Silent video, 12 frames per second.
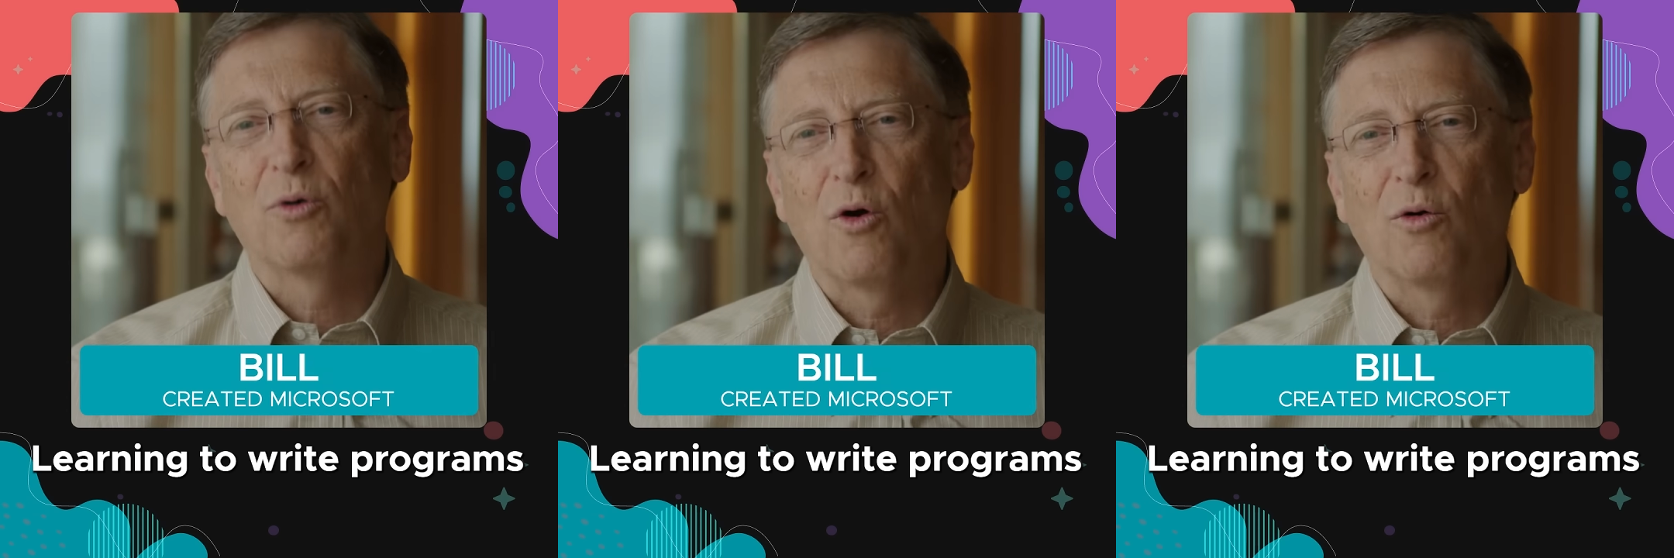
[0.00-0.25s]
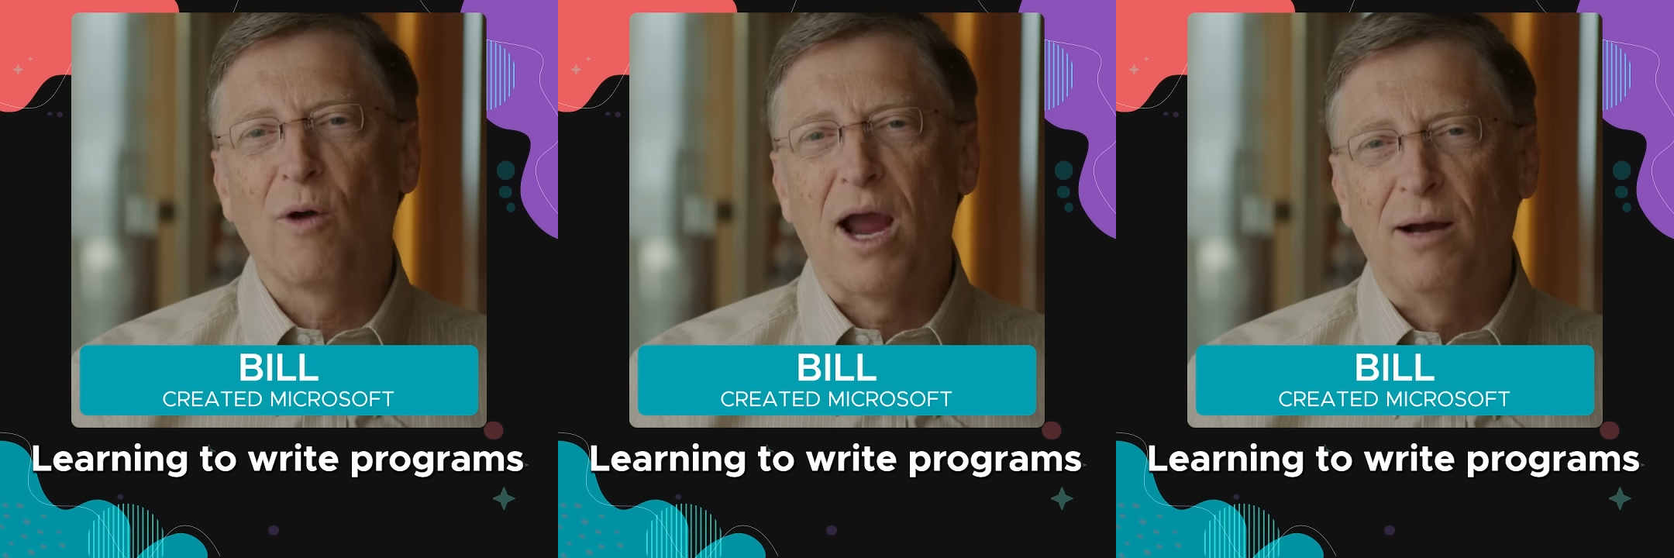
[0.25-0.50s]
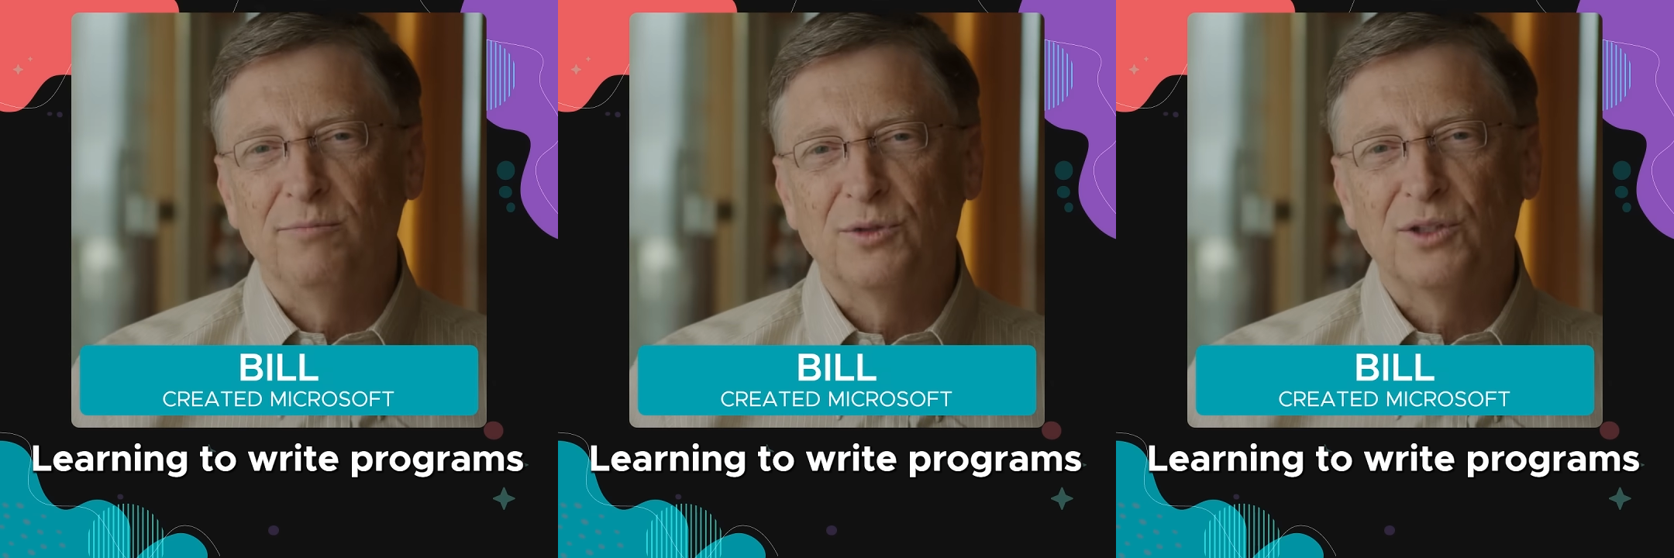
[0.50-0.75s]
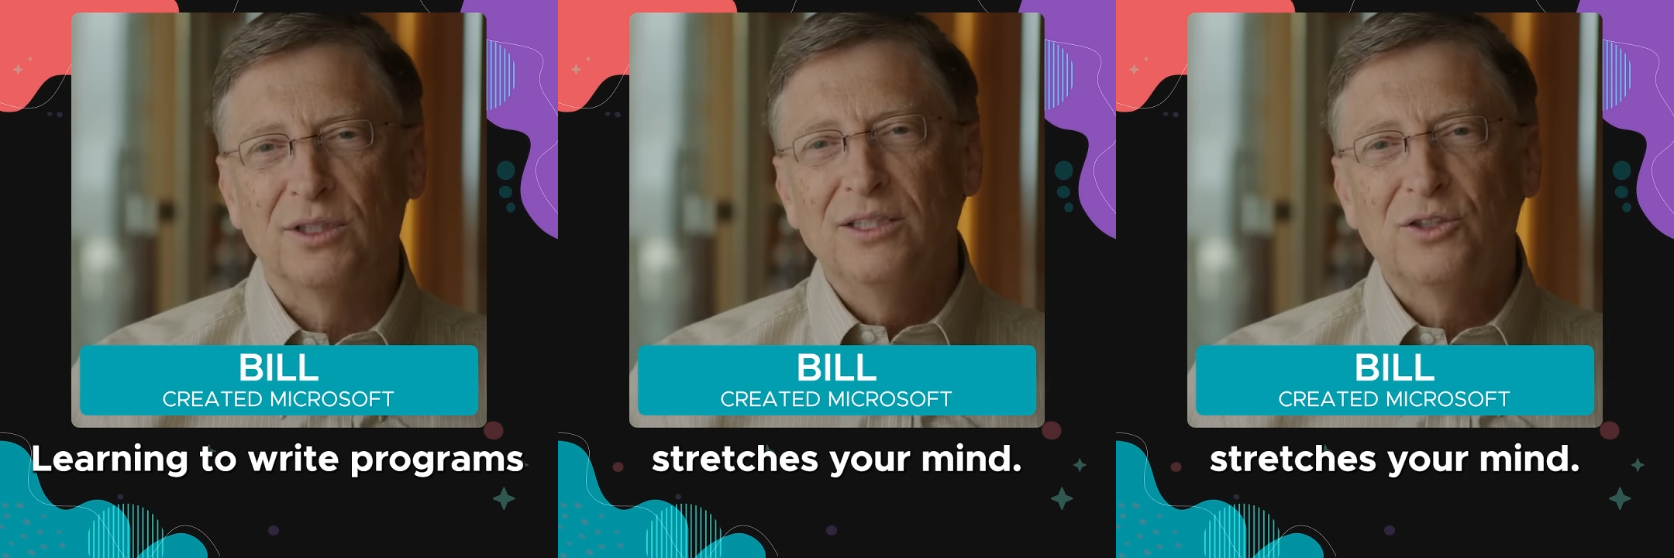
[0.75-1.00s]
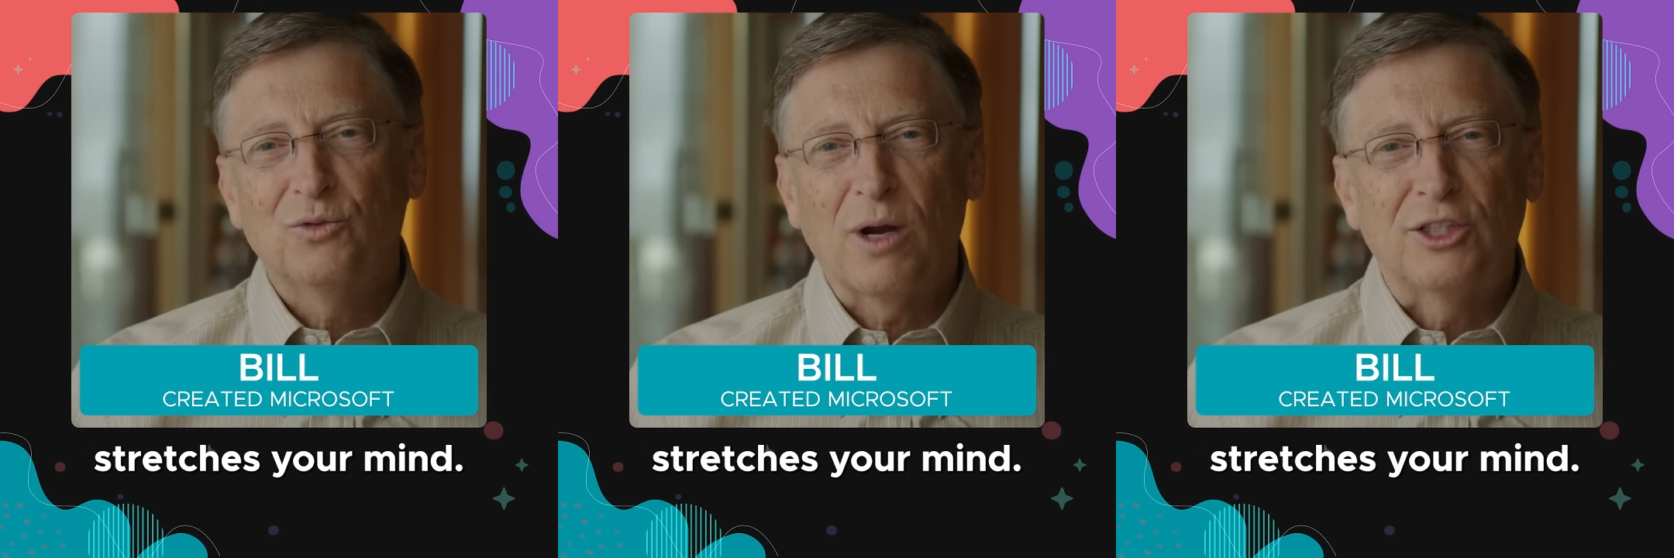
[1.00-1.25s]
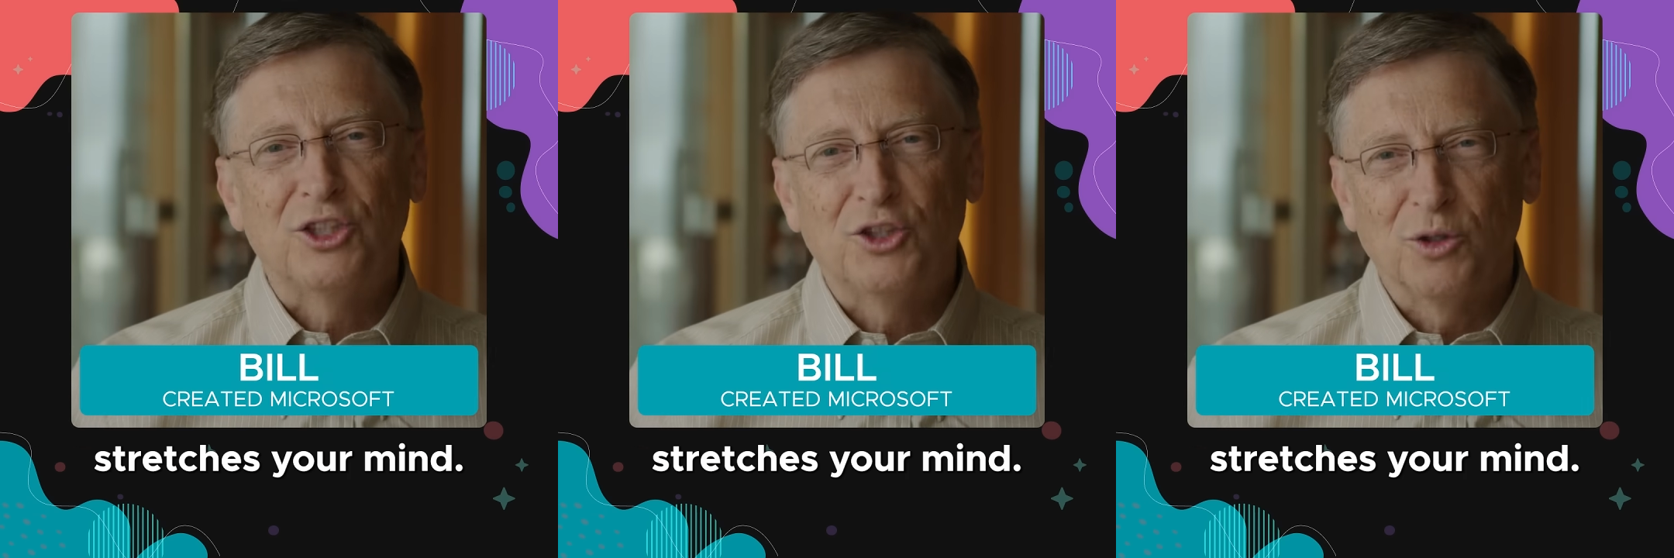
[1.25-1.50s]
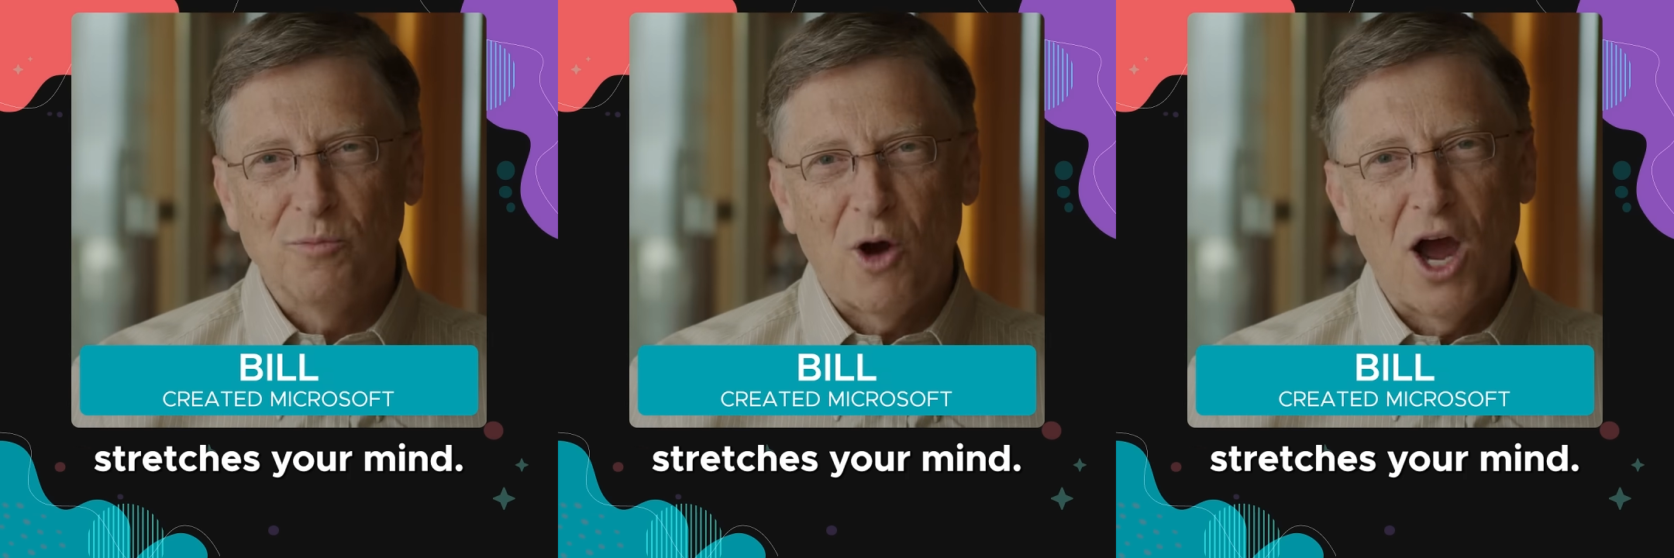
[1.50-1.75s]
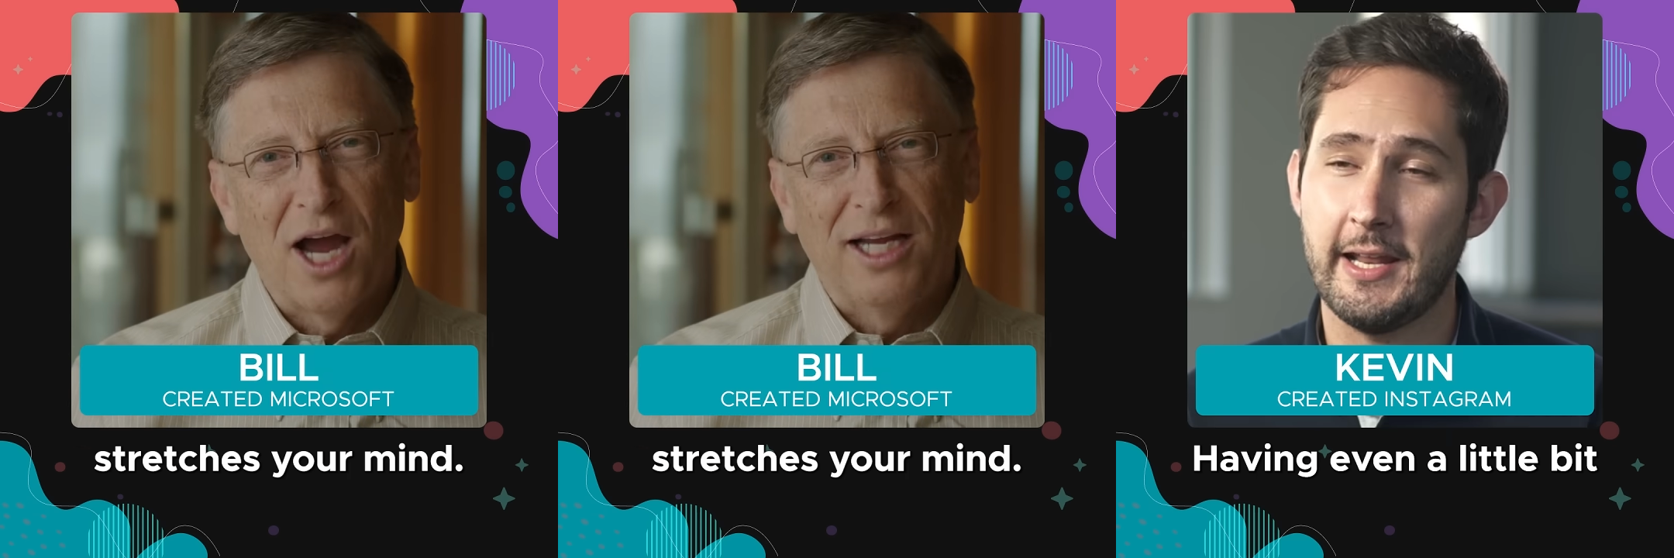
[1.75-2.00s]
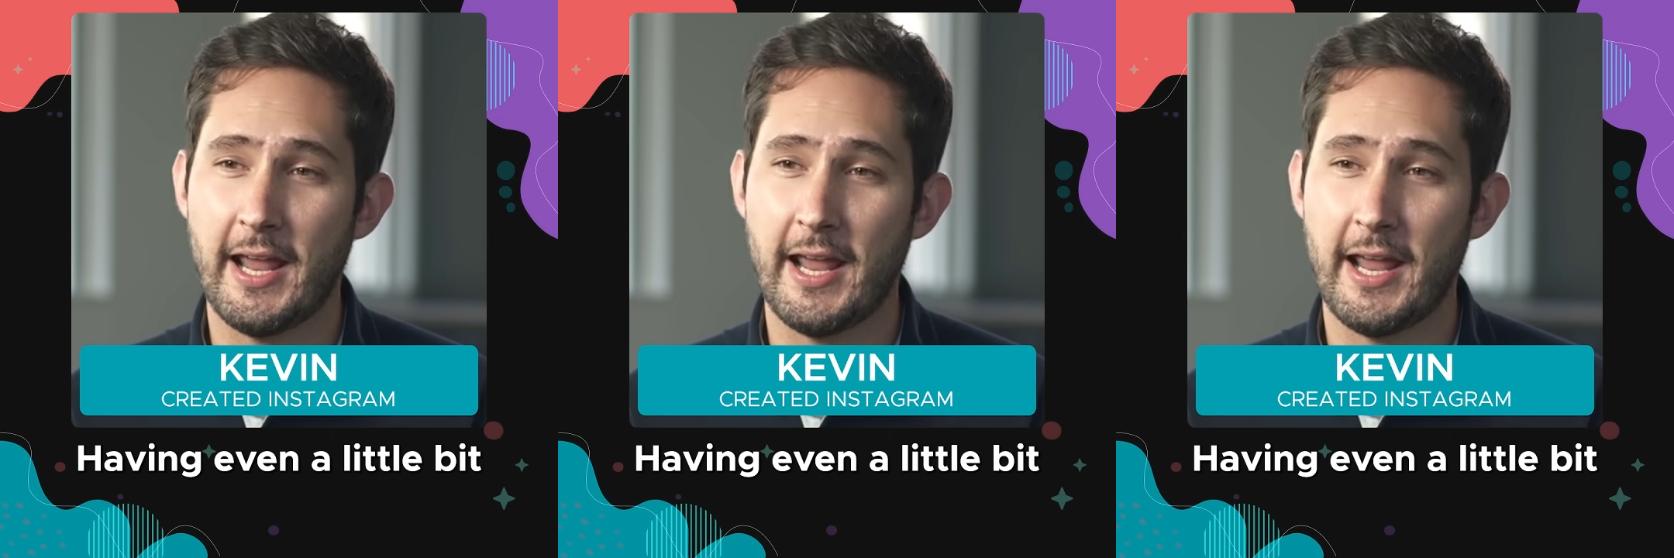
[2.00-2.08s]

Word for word: programs stretches your mind.